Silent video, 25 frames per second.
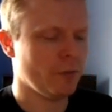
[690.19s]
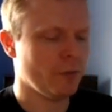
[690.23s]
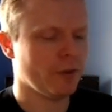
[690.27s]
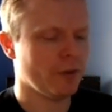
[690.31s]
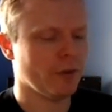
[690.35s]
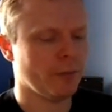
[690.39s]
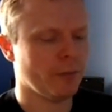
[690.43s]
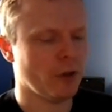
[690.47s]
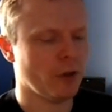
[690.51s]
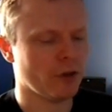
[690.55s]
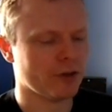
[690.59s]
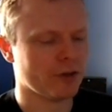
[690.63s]

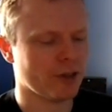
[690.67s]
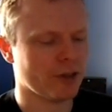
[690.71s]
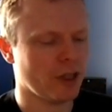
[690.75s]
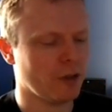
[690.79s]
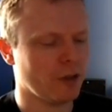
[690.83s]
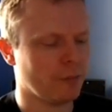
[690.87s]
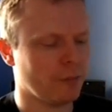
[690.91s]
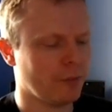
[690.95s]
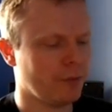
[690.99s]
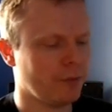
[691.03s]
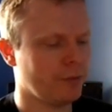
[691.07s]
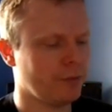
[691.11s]
Open the
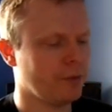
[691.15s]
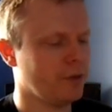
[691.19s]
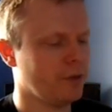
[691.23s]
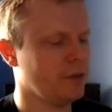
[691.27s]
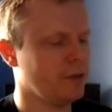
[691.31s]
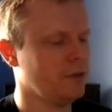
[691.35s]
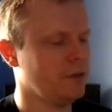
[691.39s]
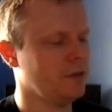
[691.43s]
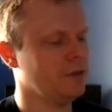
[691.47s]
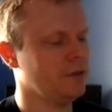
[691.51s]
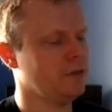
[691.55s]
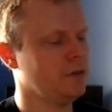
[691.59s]
box up.
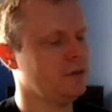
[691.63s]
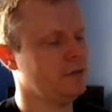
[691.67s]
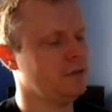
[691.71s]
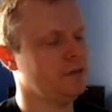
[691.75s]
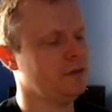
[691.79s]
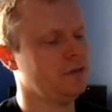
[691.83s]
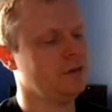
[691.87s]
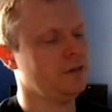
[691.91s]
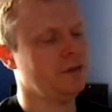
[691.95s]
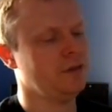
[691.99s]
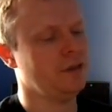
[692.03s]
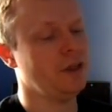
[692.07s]

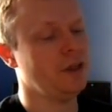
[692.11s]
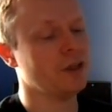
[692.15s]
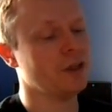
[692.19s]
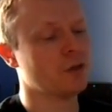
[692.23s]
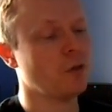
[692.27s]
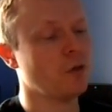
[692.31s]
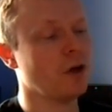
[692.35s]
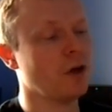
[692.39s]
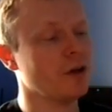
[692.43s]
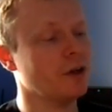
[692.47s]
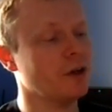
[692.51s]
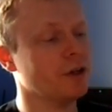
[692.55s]

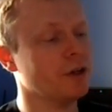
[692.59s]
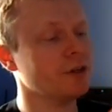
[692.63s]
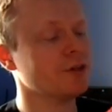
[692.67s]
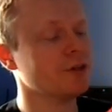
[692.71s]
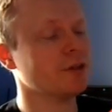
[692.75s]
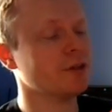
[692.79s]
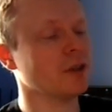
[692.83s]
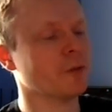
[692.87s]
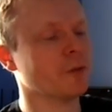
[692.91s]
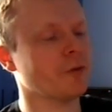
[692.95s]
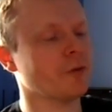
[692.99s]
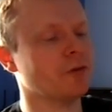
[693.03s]
That's quite
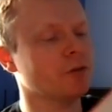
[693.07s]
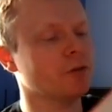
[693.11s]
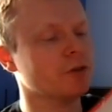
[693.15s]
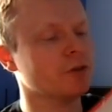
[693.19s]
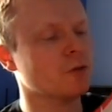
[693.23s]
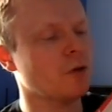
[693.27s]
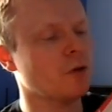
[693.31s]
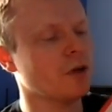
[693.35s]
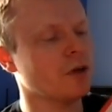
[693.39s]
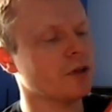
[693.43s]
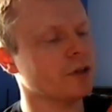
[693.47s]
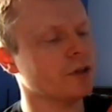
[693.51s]
nice. Don't get me
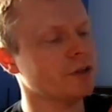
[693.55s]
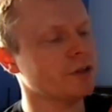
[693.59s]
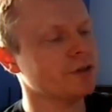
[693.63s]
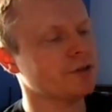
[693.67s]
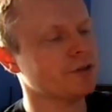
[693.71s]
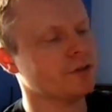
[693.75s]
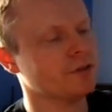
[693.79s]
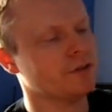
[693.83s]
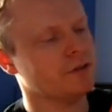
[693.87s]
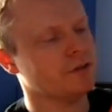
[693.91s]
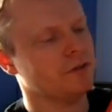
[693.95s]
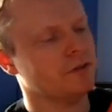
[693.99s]
wrong, it's quite
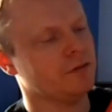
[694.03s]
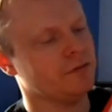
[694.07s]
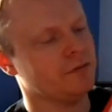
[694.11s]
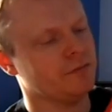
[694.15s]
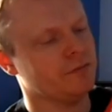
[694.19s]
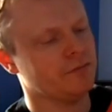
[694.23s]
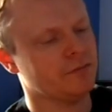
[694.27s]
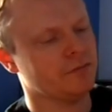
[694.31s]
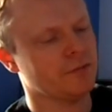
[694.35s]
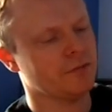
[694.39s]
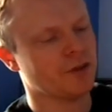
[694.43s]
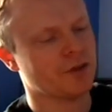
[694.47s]
nice.
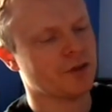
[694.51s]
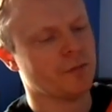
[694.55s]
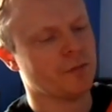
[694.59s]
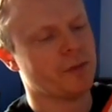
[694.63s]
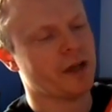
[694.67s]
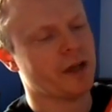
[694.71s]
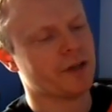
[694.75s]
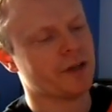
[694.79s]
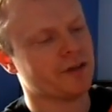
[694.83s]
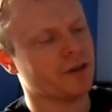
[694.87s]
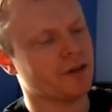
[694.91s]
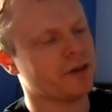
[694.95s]

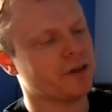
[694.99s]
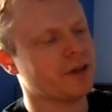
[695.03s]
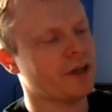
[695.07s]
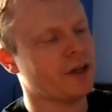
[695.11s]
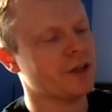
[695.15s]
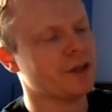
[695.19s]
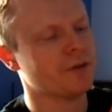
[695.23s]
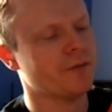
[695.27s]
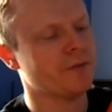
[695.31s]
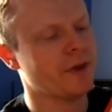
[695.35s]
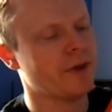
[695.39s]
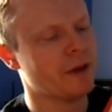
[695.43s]
Just a classic
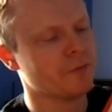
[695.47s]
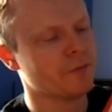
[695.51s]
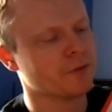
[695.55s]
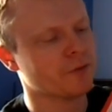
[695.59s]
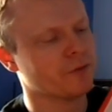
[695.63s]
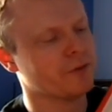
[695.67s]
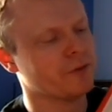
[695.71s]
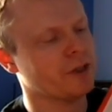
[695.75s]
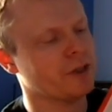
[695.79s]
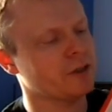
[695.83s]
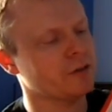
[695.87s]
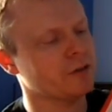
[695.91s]
case of
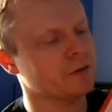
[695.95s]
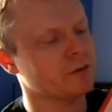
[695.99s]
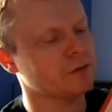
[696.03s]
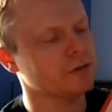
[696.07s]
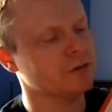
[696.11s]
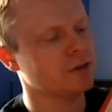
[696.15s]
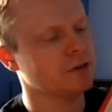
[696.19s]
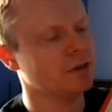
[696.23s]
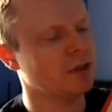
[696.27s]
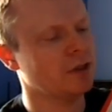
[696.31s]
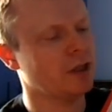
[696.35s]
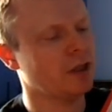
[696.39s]
Amsoft
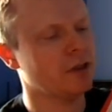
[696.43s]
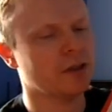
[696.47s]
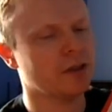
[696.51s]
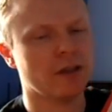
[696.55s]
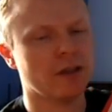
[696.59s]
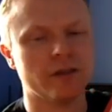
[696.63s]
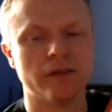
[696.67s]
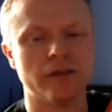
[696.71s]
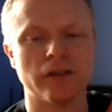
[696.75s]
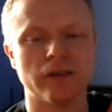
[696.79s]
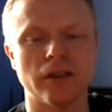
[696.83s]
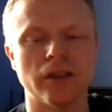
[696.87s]

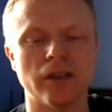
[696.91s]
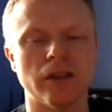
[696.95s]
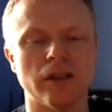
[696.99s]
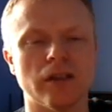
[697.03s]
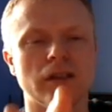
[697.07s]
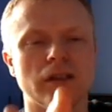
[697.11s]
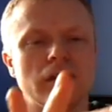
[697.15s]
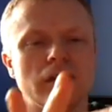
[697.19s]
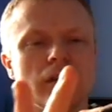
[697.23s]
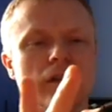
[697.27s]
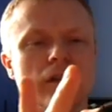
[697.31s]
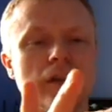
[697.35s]
logo,
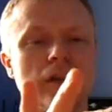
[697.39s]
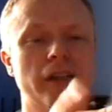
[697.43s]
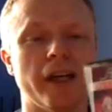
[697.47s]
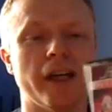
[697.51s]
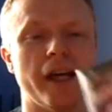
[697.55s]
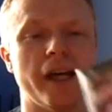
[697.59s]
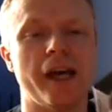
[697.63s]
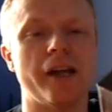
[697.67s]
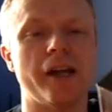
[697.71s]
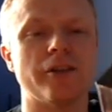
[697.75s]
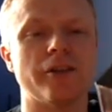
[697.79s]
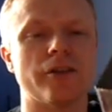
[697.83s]

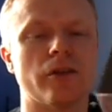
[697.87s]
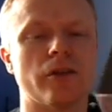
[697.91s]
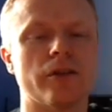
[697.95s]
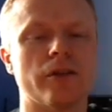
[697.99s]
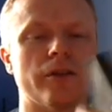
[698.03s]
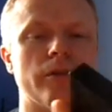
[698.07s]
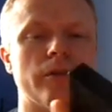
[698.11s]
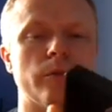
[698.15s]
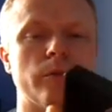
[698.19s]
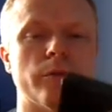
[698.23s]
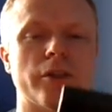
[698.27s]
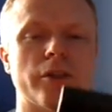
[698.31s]
and
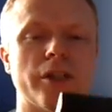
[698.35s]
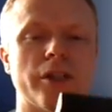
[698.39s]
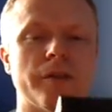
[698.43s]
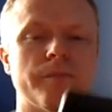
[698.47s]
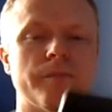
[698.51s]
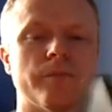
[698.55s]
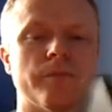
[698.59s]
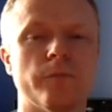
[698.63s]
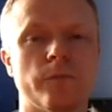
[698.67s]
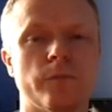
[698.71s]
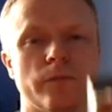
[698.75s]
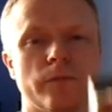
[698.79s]
you've got the normal
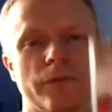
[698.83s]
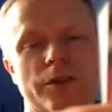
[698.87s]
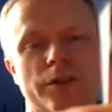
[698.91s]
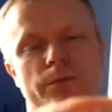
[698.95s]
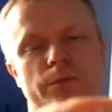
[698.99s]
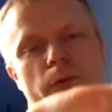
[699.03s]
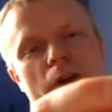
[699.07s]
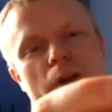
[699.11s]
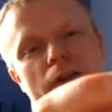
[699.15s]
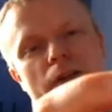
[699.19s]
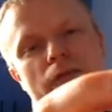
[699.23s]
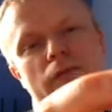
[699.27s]
game.
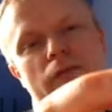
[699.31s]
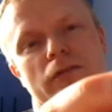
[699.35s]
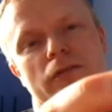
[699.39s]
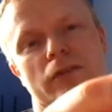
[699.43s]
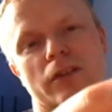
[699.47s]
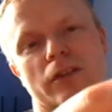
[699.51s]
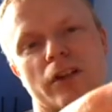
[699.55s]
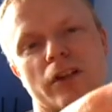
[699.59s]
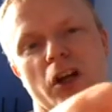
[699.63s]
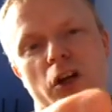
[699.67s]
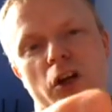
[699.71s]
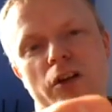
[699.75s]
This one,
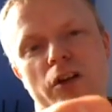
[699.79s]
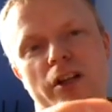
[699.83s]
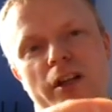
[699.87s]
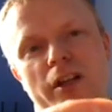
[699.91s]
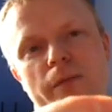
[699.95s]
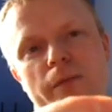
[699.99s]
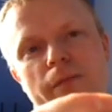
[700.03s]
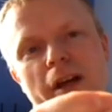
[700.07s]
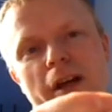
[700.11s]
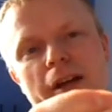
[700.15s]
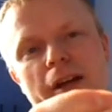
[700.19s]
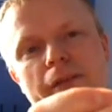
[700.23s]

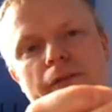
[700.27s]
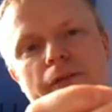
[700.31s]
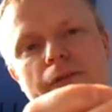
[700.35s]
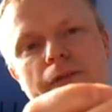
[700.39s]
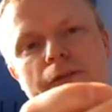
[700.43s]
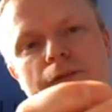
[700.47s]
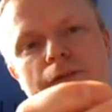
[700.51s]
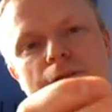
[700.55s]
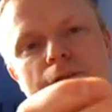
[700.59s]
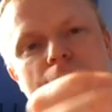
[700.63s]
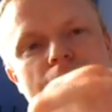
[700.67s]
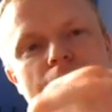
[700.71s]
codename Map
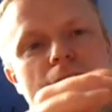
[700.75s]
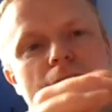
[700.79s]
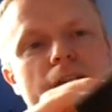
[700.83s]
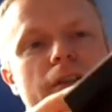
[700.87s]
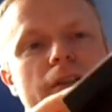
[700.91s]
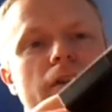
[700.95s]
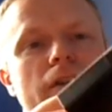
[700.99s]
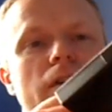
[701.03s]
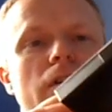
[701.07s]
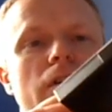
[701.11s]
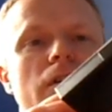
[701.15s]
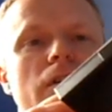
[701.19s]

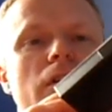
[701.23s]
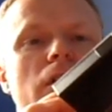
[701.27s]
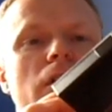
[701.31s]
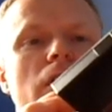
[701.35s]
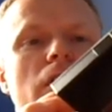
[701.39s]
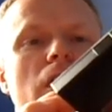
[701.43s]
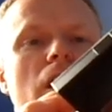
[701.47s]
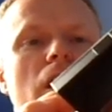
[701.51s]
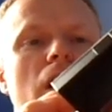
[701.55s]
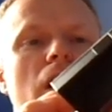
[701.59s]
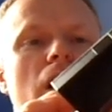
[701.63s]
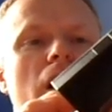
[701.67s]
3D,
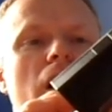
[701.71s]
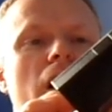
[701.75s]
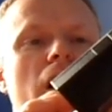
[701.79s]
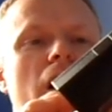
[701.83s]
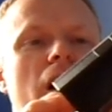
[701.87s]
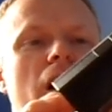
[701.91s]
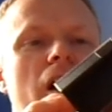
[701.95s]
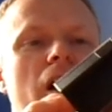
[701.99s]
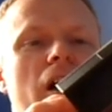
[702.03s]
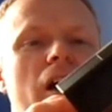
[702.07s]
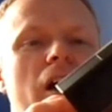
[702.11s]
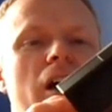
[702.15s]

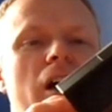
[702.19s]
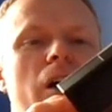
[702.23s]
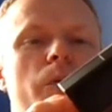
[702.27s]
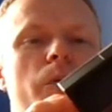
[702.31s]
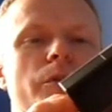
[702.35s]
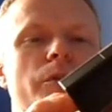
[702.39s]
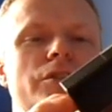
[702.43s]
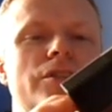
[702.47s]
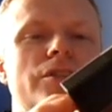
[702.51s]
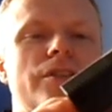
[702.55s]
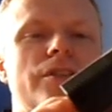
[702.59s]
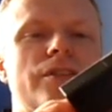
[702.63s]

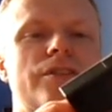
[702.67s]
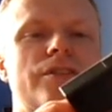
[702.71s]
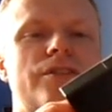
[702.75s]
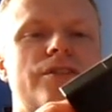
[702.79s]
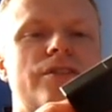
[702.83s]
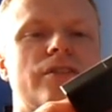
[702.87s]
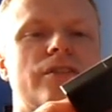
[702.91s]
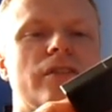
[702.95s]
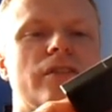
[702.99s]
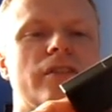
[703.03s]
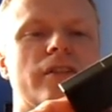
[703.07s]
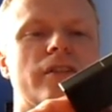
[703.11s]
which
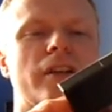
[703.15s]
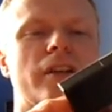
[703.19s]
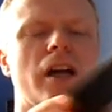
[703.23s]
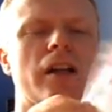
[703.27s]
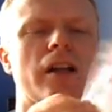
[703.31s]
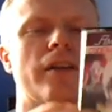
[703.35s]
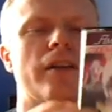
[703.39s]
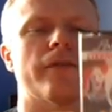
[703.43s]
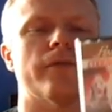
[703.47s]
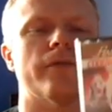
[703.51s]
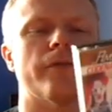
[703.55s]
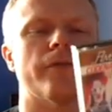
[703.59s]
is a
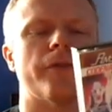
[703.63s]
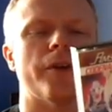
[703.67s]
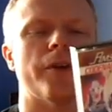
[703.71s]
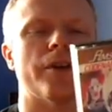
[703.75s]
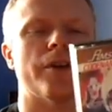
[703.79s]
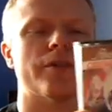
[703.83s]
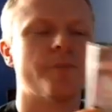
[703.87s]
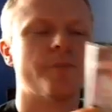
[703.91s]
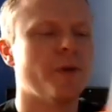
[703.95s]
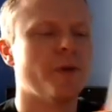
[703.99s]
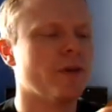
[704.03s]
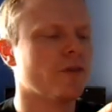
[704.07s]
couple of different
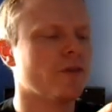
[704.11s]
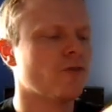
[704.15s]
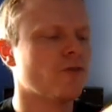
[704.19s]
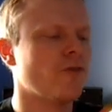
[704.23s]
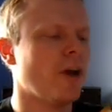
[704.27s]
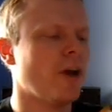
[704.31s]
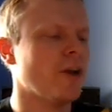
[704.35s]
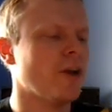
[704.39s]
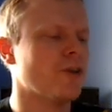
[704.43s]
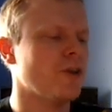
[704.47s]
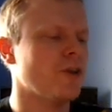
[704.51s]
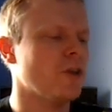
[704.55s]
things. A bit of
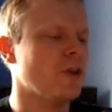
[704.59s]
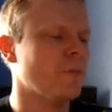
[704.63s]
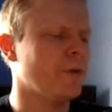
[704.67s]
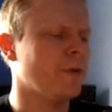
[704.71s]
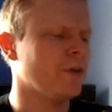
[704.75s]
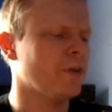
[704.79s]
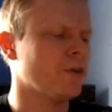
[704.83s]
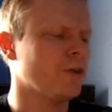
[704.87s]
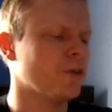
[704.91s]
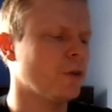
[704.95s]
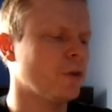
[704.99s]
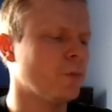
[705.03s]
strategy,
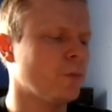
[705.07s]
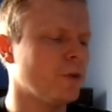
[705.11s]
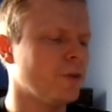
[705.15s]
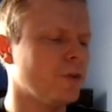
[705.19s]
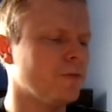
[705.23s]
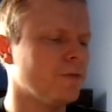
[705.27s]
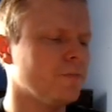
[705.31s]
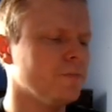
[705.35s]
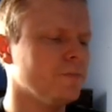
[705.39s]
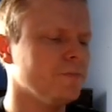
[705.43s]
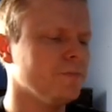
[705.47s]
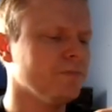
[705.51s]
a bit of
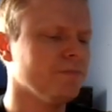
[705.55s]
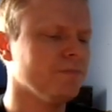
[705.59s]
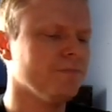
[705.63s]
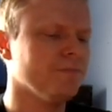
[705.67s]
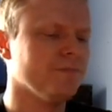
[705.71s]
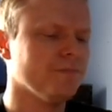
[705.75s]
shooting.